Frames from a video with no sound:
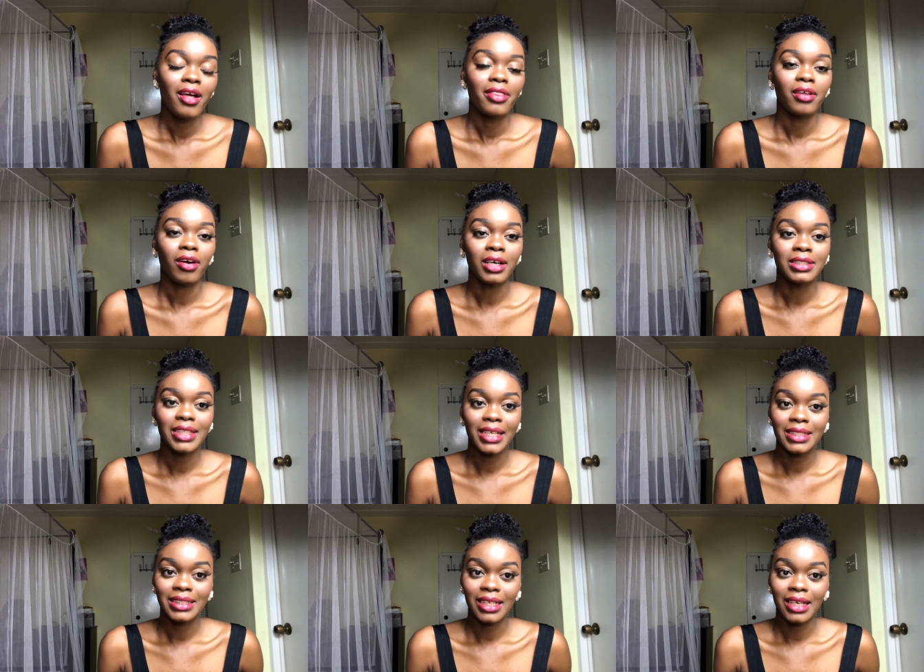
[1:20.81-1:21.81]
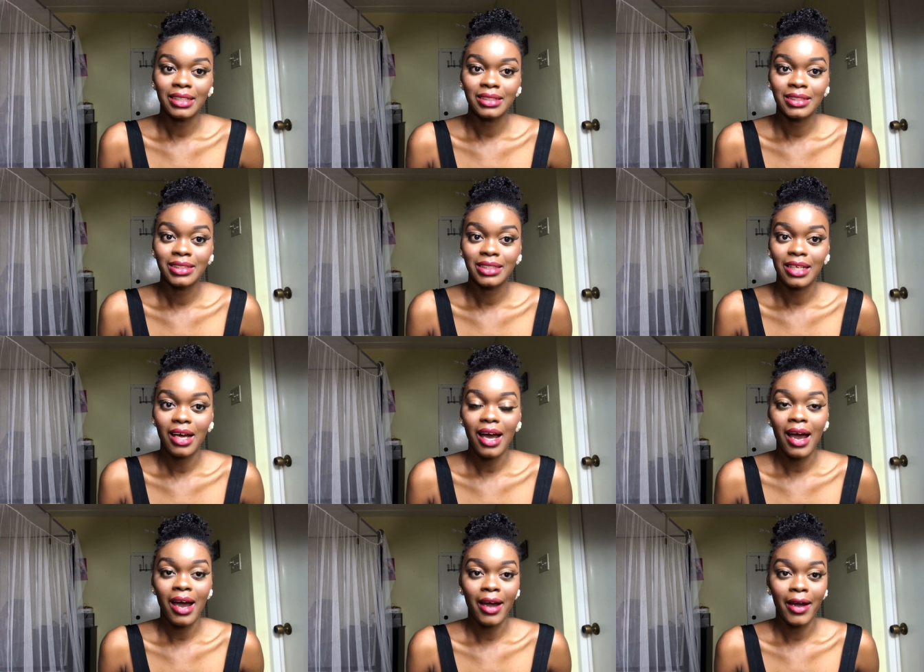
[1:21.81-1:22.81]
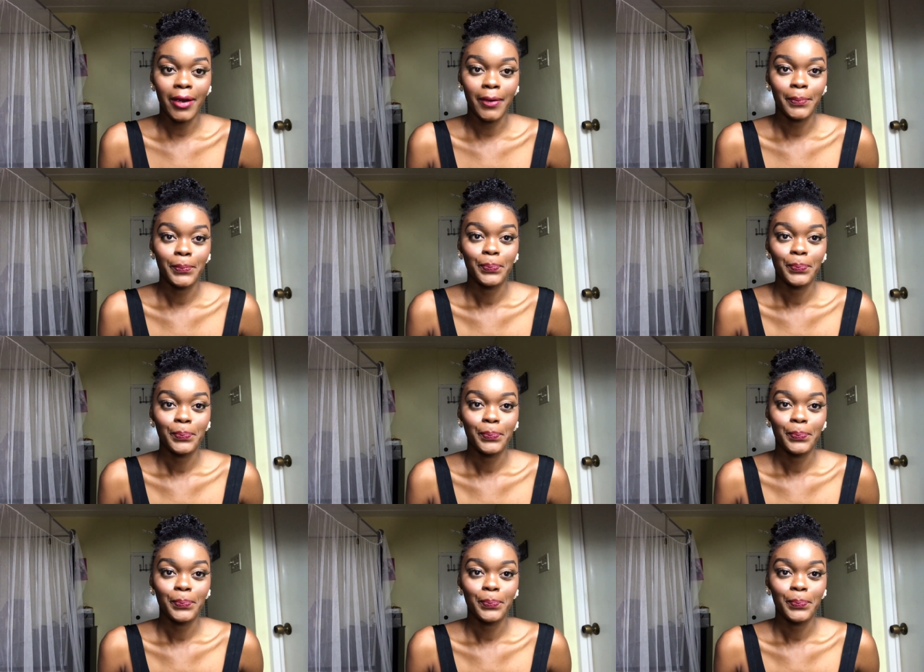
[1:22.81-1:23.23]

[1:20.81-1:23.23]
the contestants are,